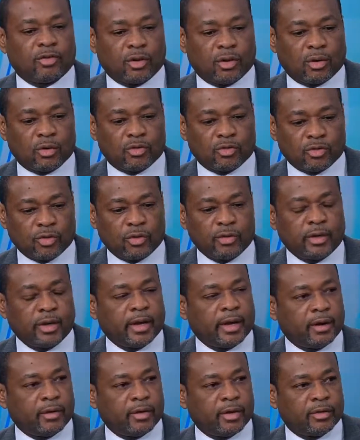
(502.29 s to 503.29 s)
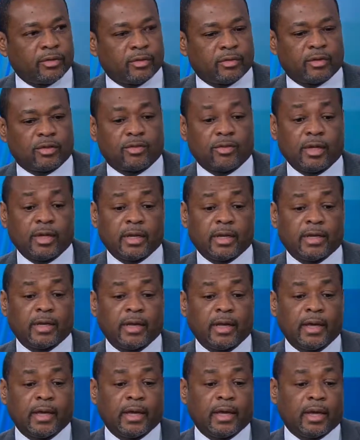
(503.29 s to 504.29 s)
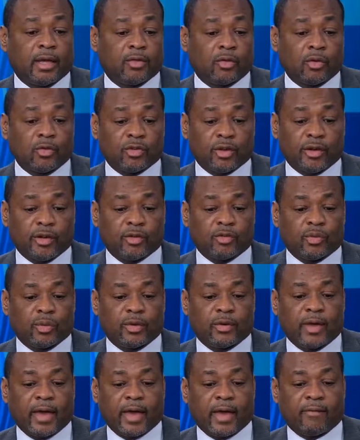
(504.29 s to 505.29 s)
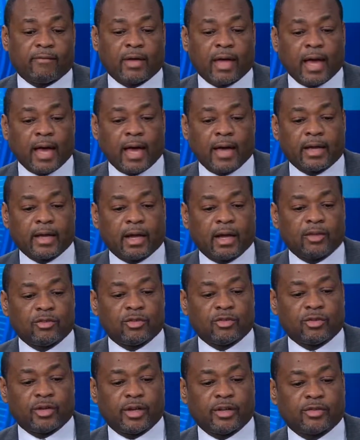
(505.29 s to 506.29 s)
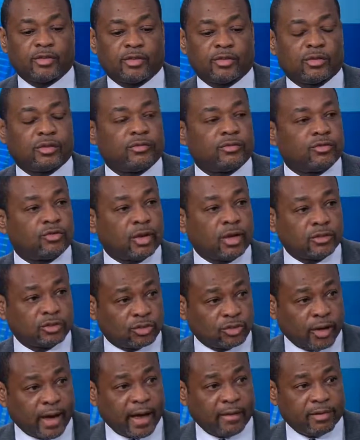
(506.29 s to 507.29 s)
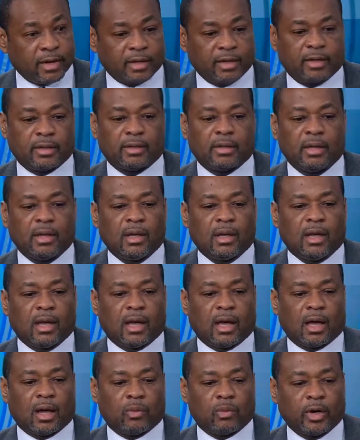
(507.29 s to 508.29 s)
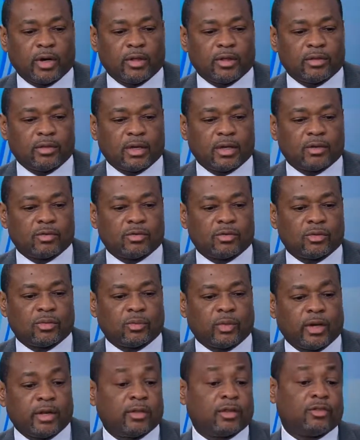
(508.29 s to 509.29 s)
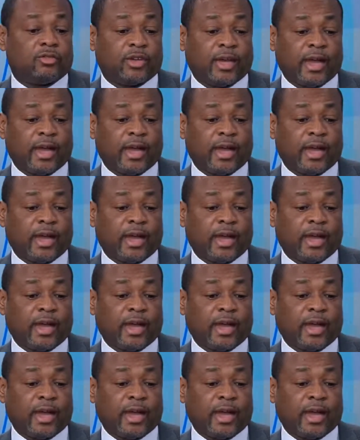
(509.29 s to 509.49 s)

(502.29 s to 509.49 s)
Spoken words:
There are certain areas of the city, and those areas where you have high concentrations of drug trafficking. One of the